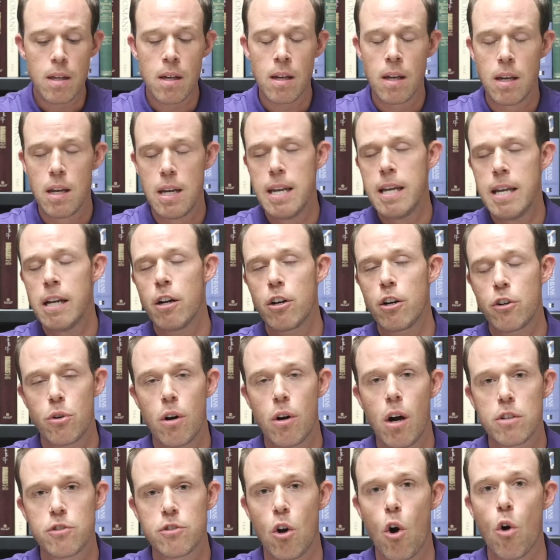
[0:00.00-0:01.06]
Eating
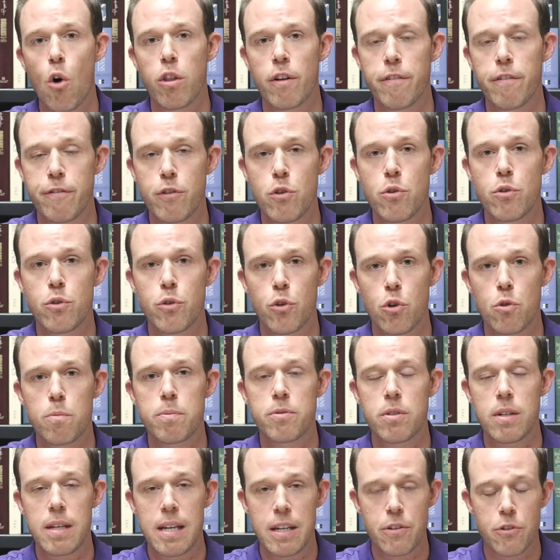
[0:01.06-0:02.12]
across all the food
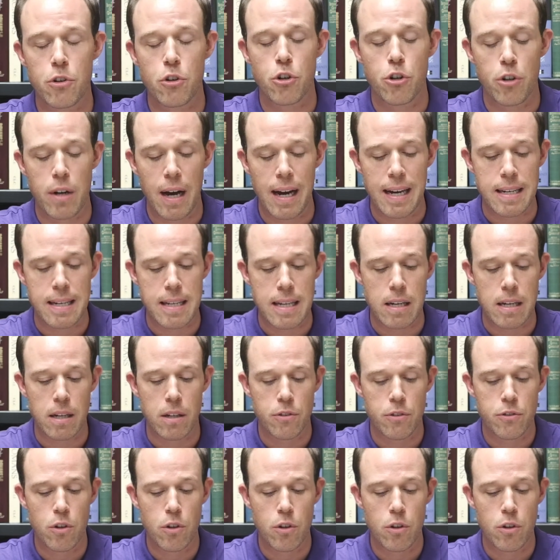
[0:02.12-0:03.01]
groups is a good idea.